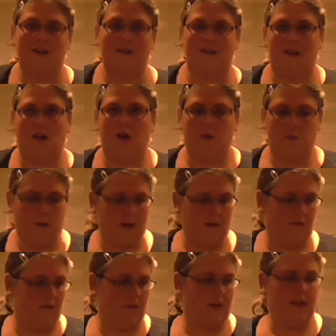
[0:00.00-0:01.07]
So we've
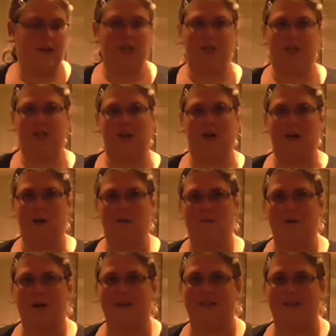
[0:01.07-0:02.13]
finished
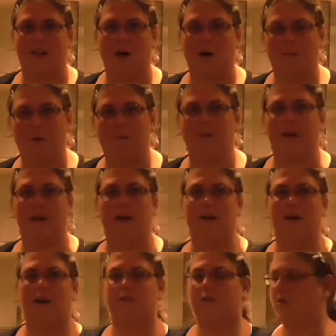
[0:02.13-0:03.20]
gutting our pumpkin.
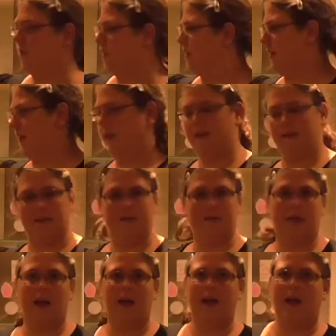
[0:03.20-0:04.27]
I've got the seeds over
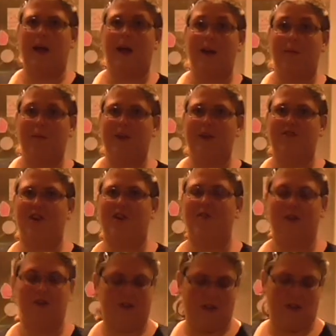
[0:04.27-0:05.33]
there and I'm going to try
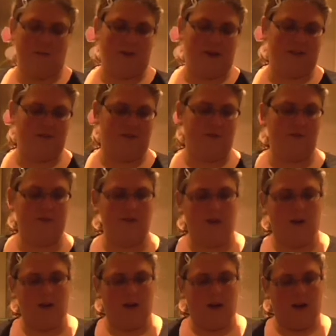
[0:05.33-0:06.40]
roasting them later on.
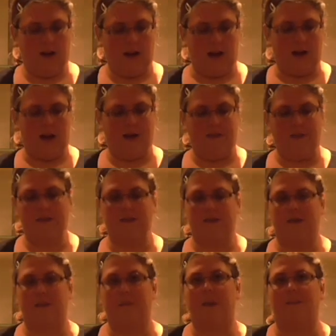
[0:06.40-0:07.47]
And this
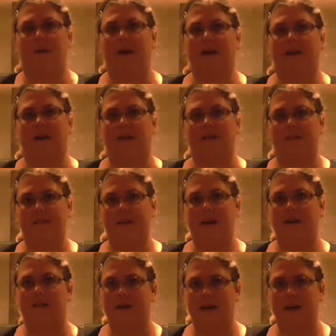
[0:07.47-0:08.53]
is pumpkin guts.
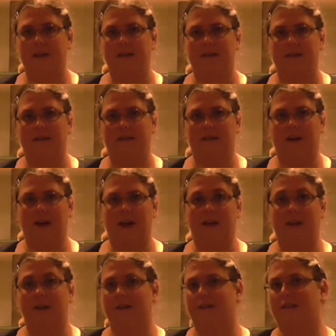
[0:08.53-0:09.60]
Now in
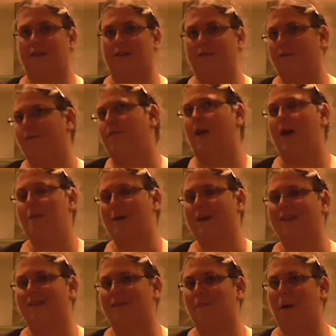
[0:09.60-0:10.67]
Diana's
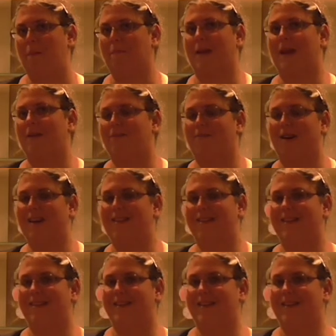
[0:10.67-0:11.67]
famous pumpkin guts